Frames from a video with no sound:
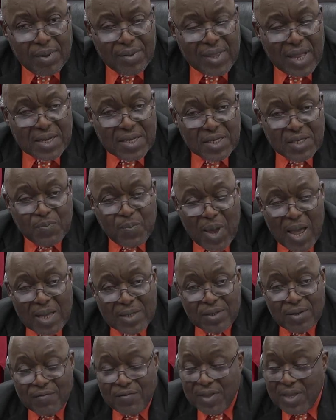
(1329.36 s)
That is
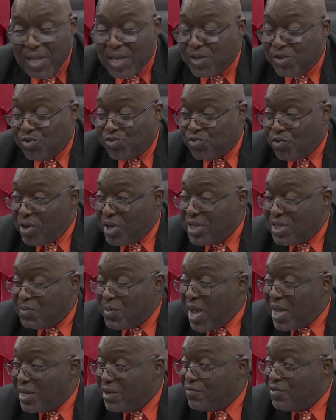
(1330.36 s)
part of the history, it's
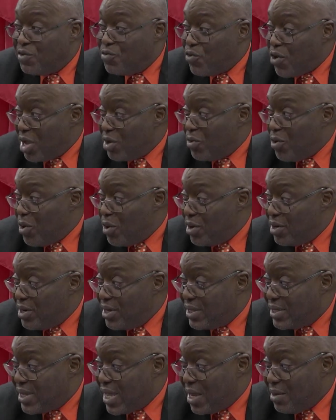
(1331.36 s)
part of the record,
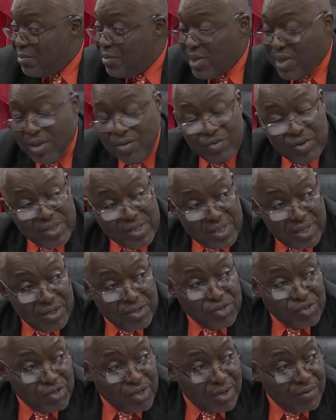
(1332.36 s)
it can be
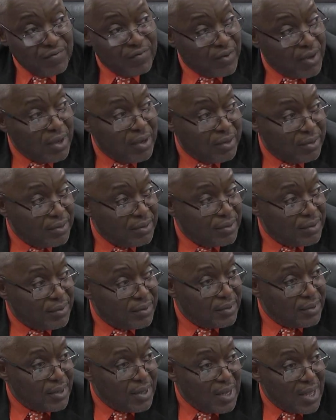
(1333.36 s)
researched and found.
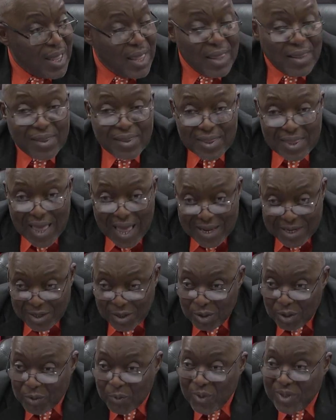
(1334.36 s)
That
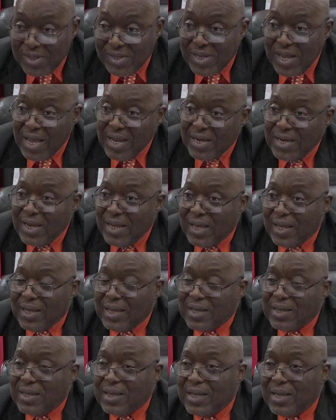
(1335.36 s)
notwithstanding,
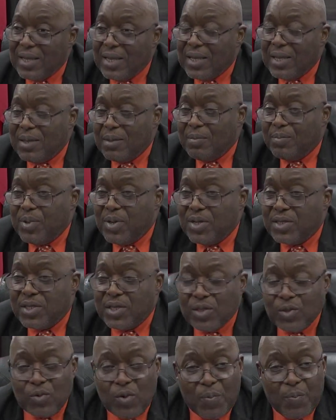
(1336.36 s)

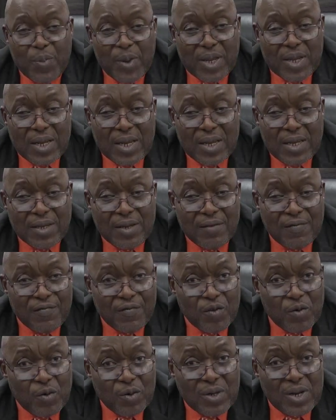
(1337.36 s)
persons were peddling the
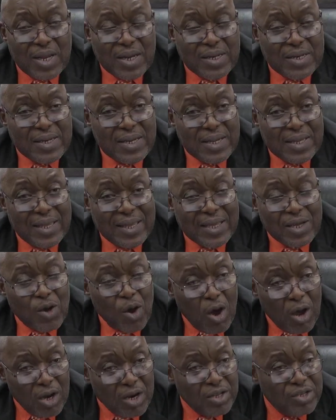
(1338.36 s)
view that the
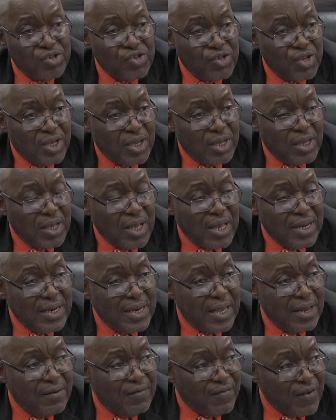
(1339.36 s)
ecology and
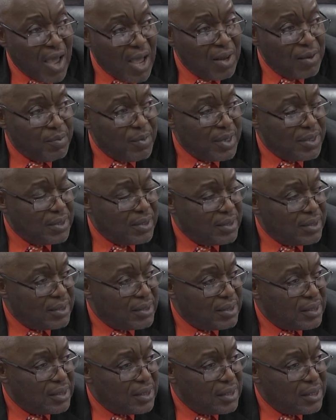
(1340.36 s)
the
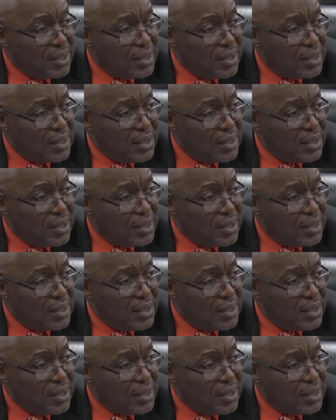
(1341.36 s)
environment